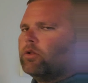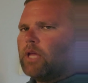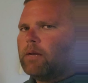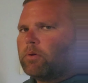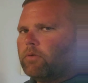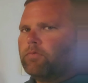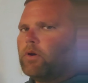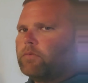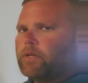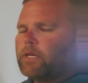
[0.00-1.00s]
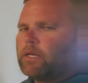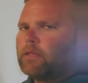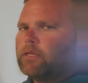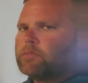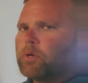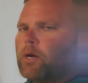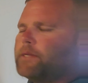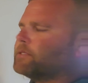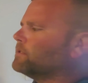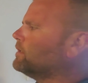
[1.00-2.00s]
no labor involved in any of these
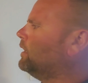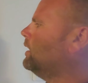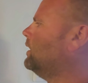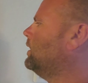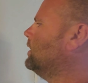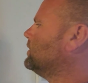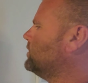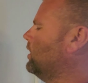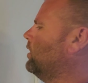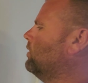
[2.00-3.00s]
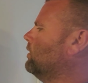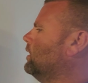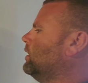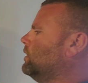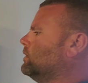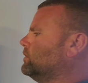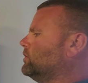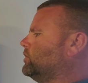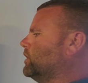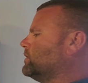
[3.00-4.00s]
prices. So
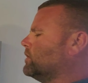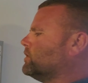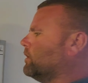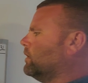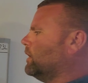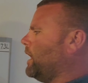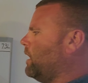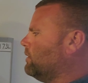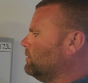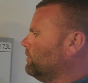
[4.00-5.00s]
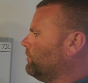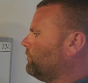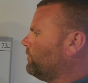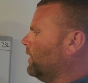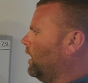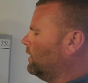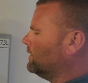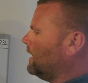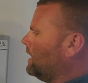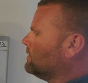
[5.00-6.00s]
just to start out,
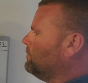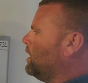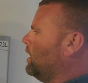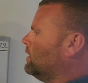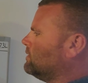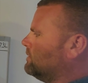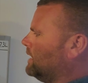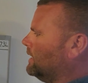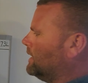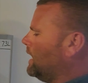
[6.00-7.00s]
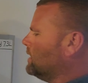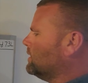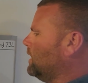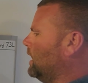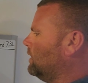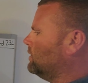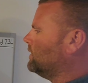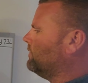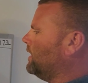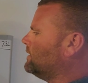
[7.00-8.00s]
100,000 miles,
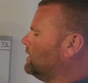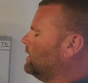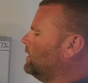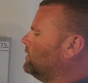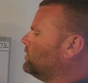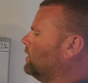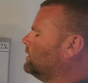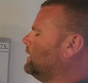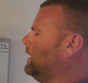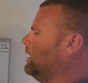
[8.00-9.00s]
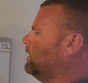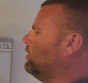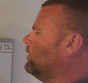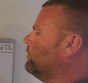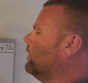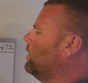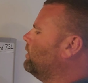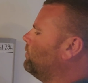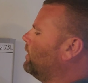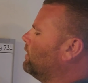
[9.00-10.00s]
$10,000 invested in the truck to get it on the
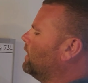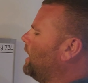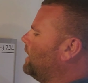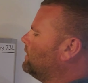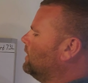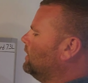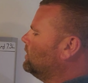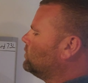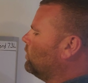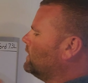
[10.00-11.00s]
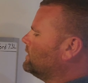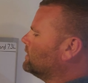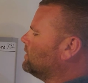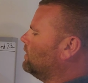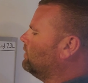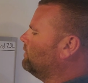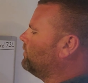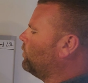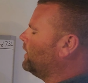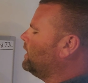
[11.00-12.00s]
road. We are at
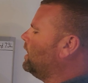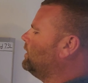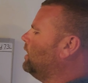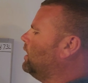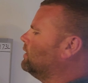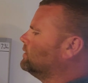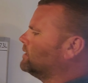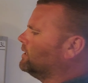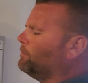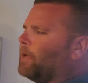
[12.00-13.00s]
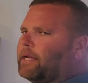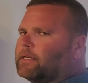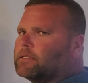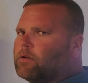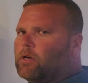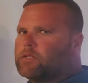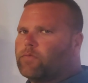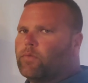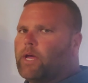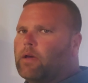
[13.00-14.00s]
$2,649 in the maintenance
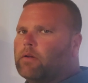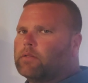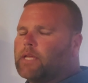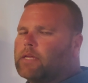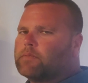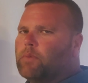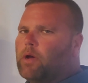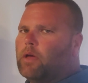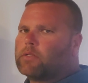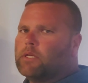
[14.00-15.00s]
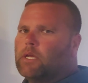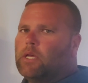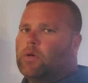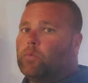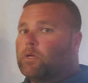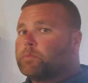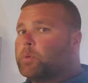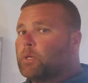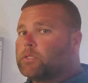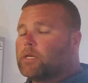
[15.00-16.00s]
cost for that 100,000 miles, which
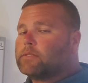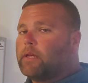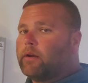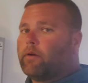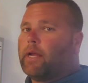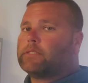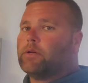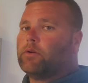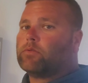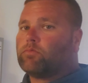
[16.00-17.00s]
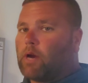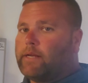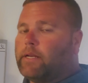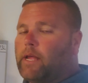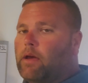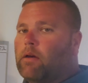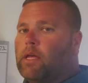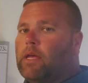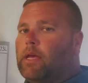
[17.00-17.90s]
puts us at a grand total right now